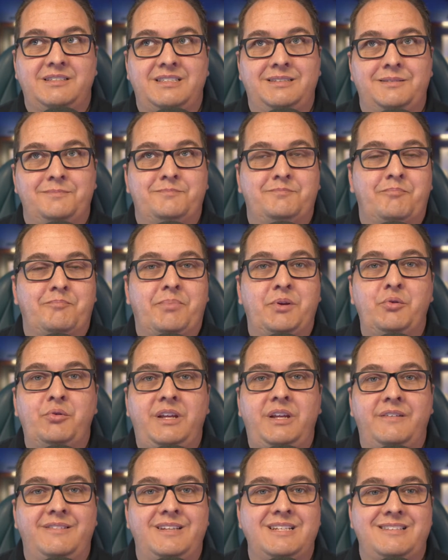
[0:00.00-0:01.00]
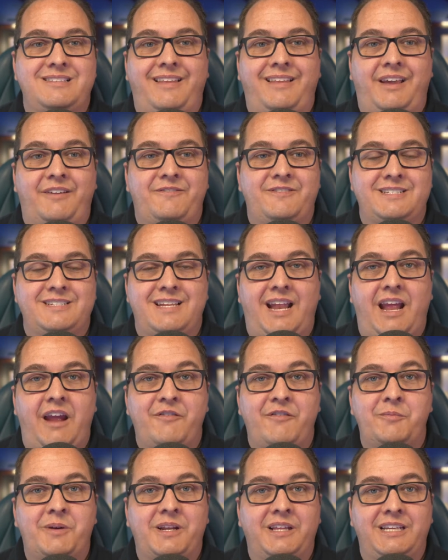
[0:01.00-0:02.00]
The beauty of this life is that
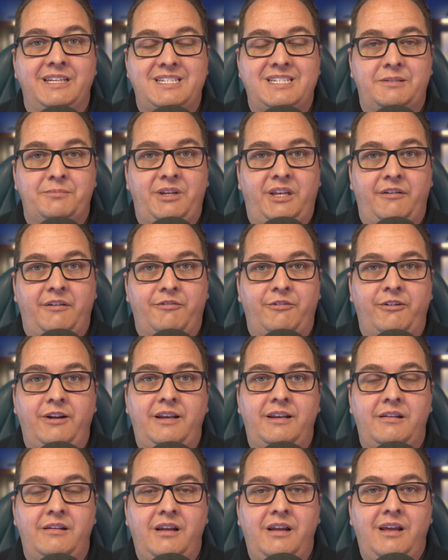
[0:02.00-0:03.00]
everybody gets to be different.